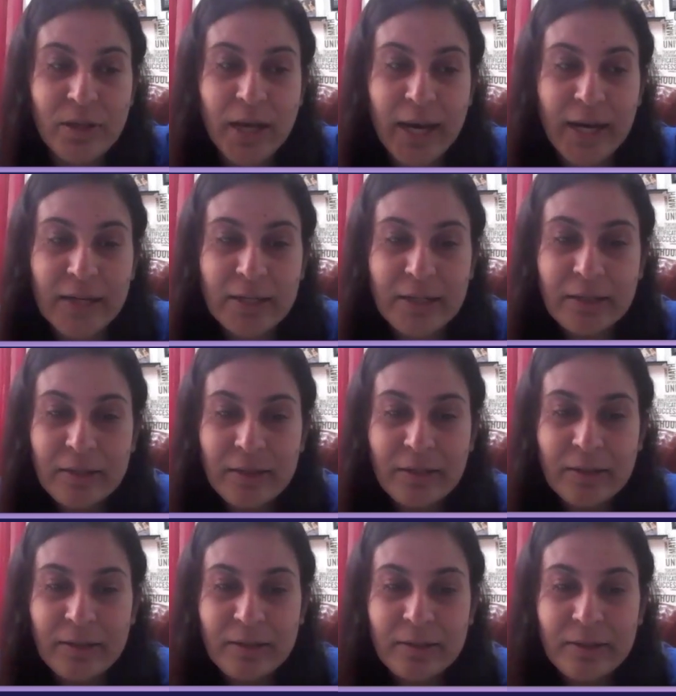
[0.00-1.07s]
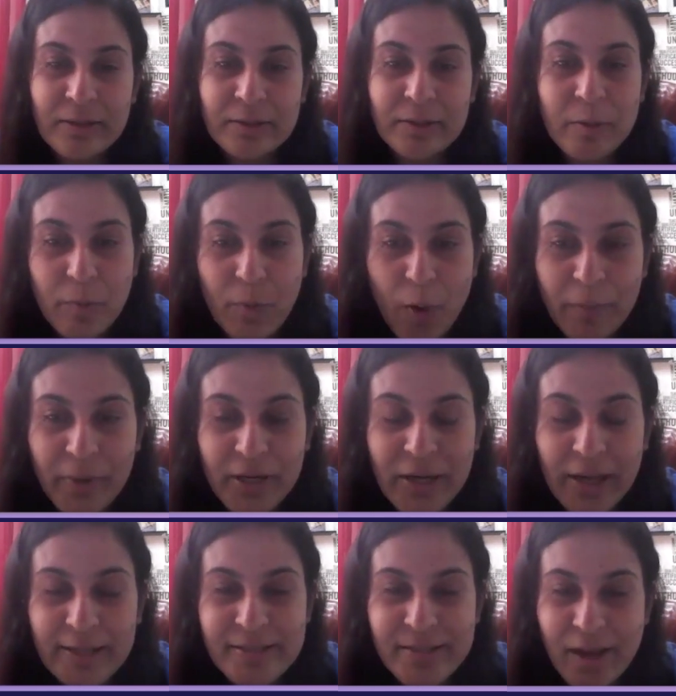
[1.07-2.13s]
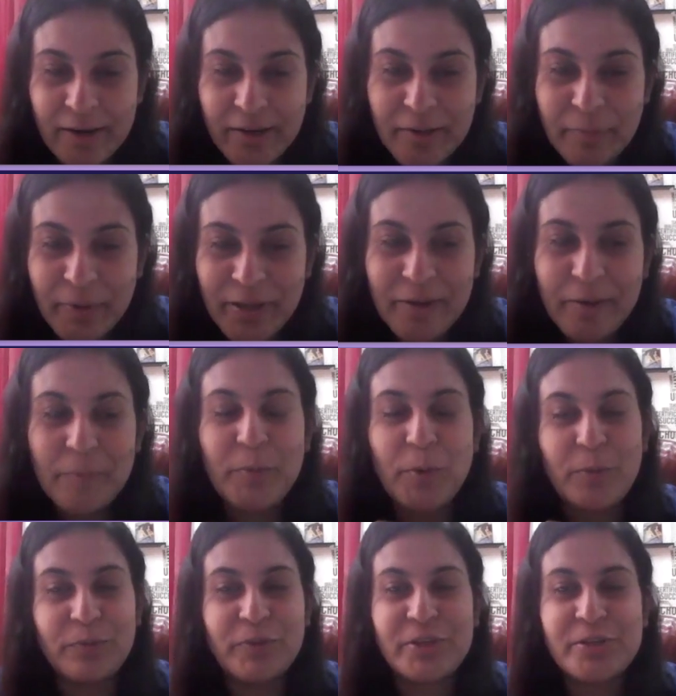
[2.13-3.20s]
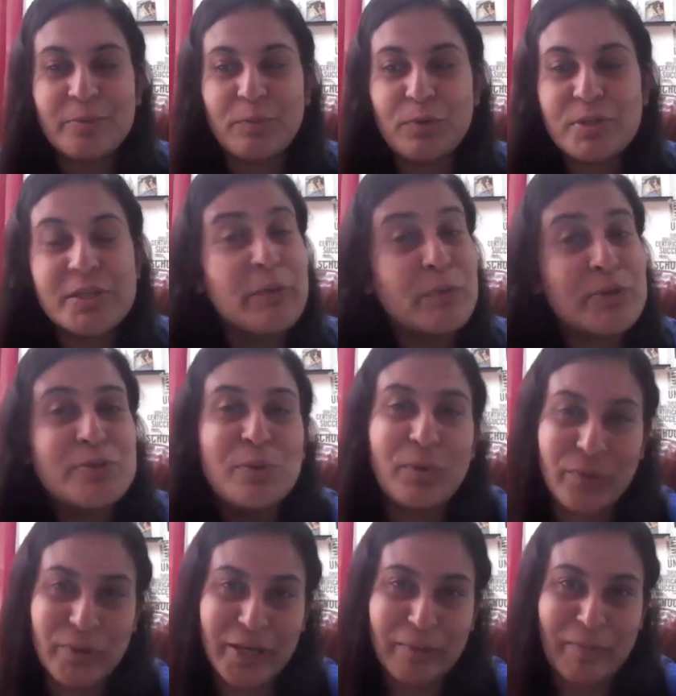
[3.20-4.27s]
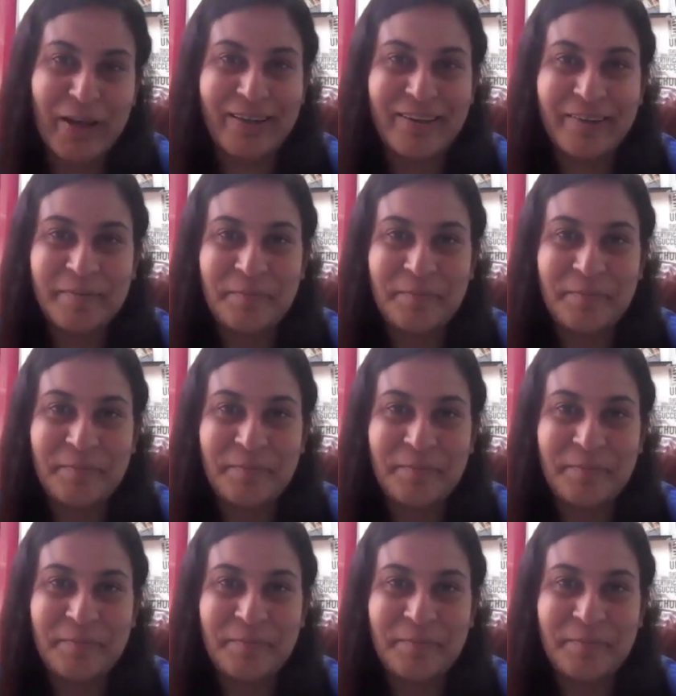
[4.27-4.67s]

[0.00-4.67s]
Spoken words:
And the moment I started picking up non-fiction books, there was no looking back.